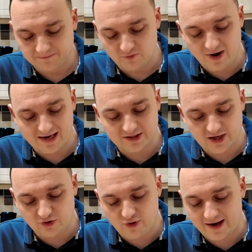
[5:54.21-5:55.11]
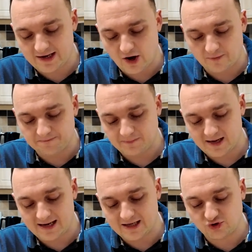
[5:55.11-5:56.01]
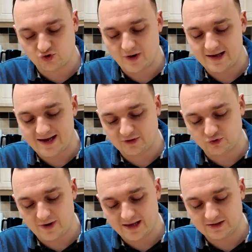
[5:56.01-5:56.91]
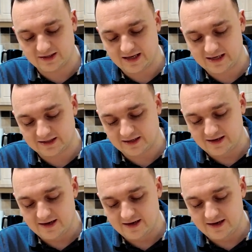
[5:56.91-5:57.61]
Right, let's get cracking on, and let's try the actual Cantonese.